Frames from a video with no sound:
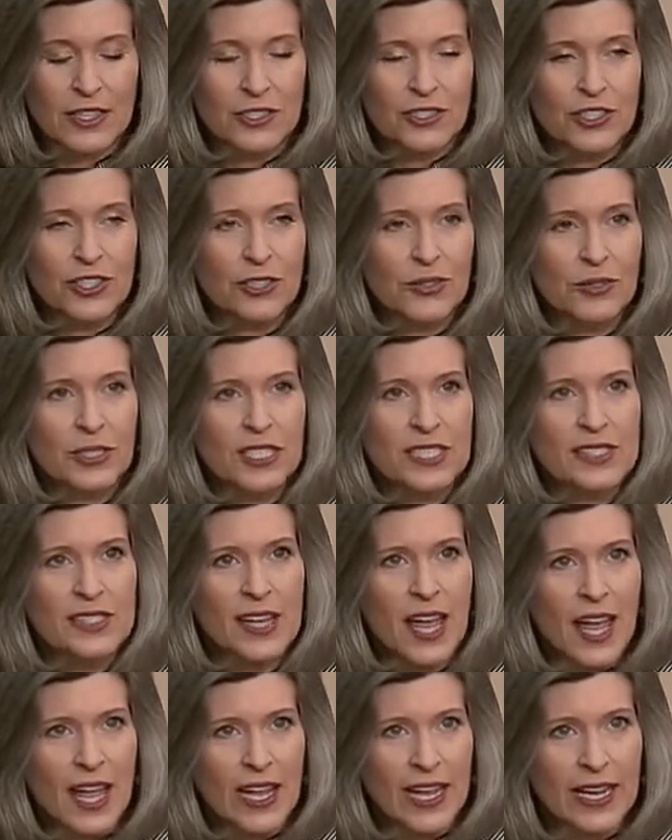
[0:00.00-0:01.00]
to
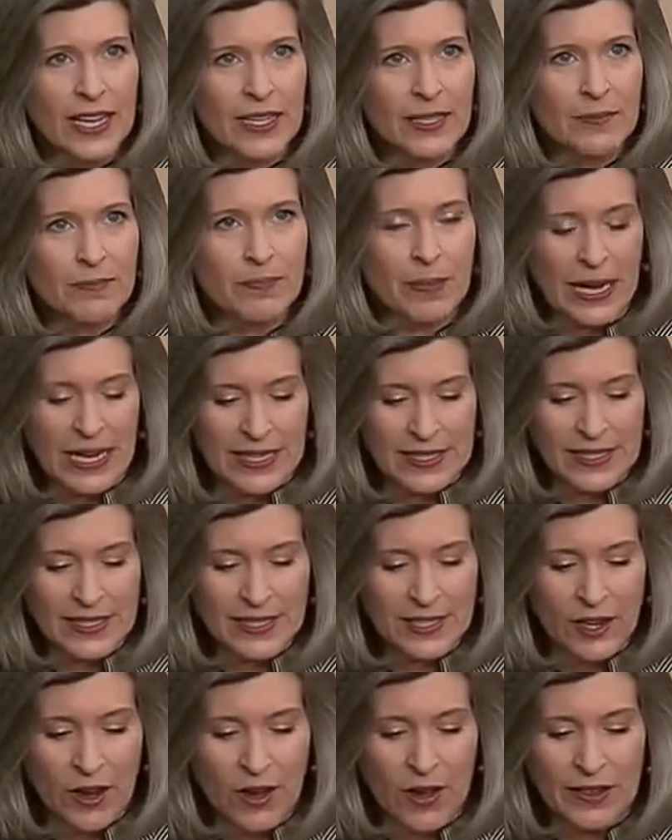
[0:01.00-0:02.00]
decide,
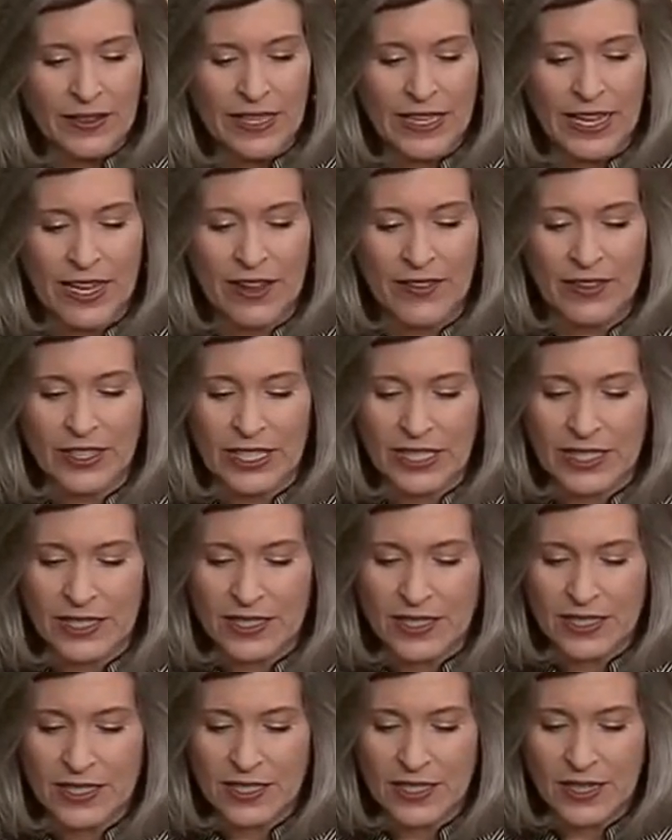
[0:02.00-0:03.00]
based on the
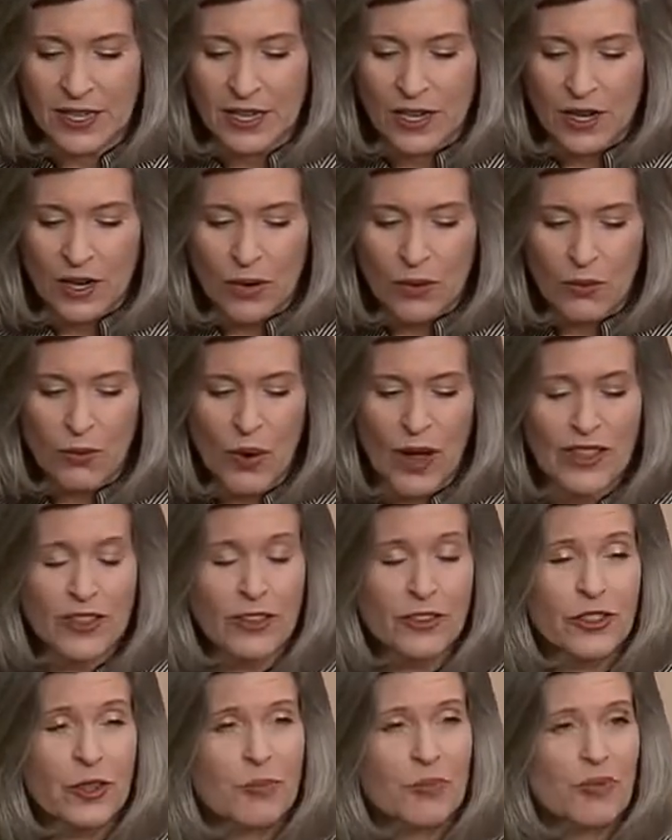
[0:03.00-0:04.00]
evidence,
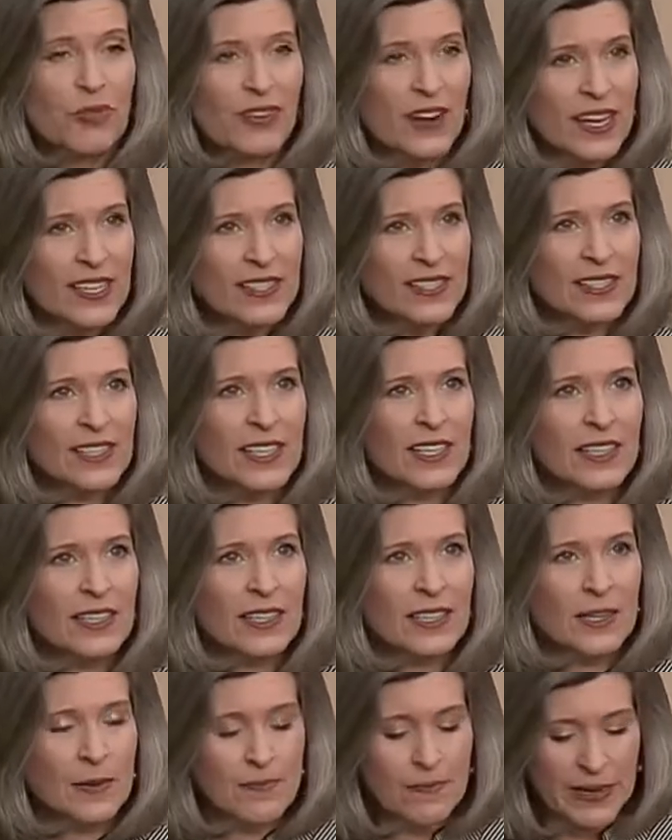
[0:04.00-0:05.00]
whether the president
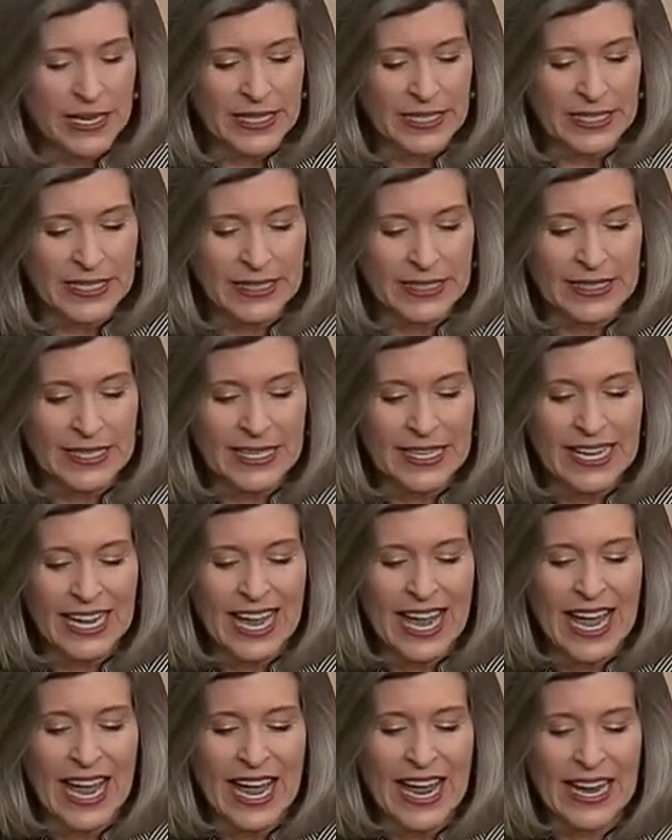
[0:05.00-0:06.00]
committed
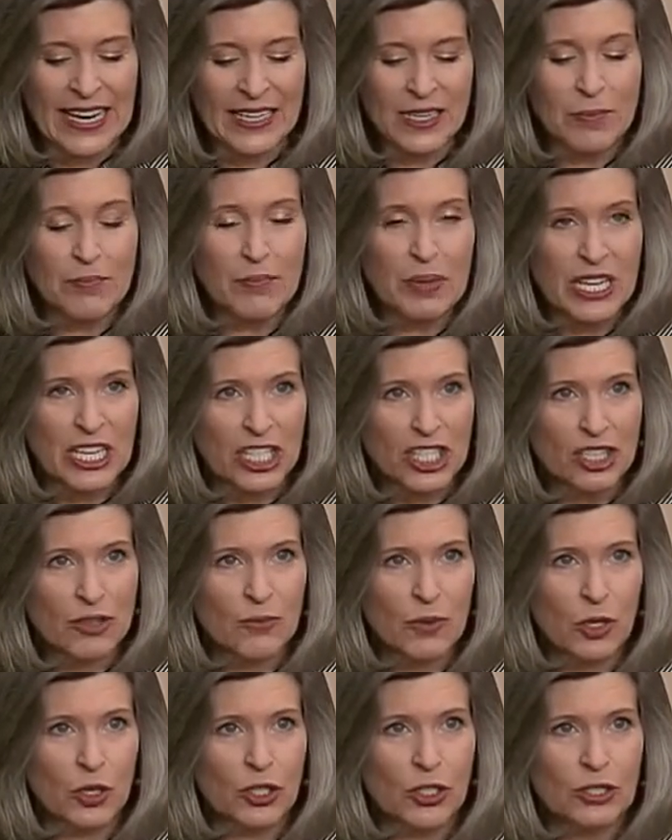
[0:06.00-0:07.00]
an
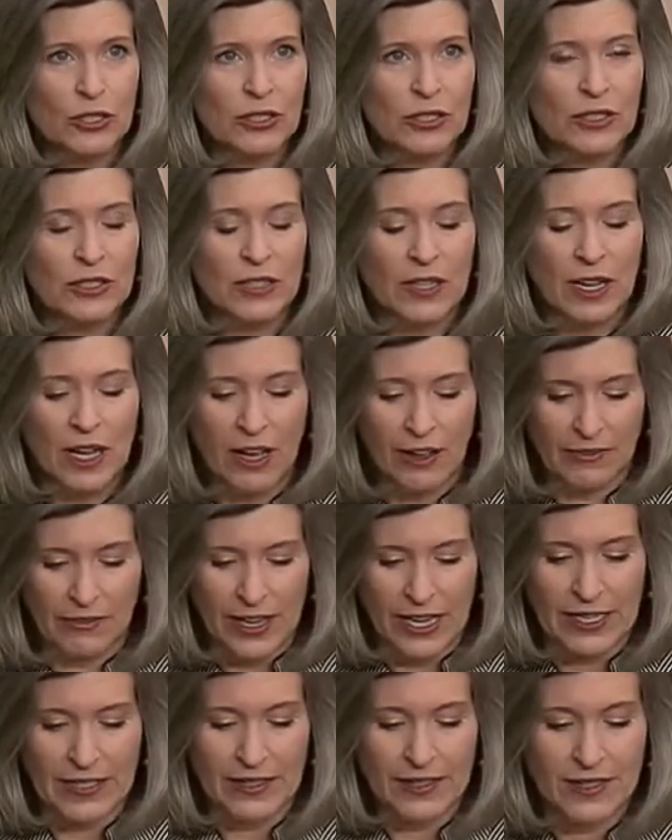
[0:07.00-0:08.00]
impeachable
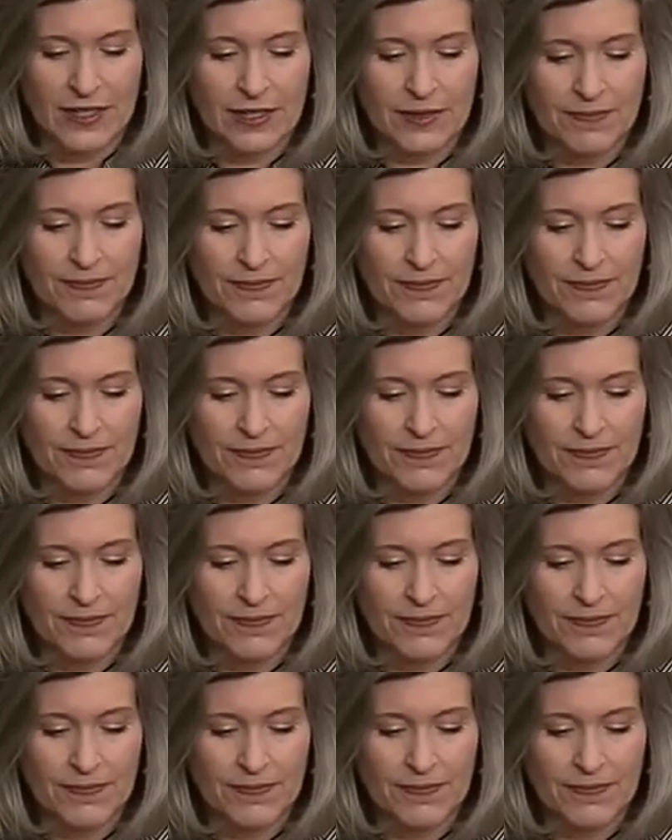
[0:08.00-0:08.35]
offense.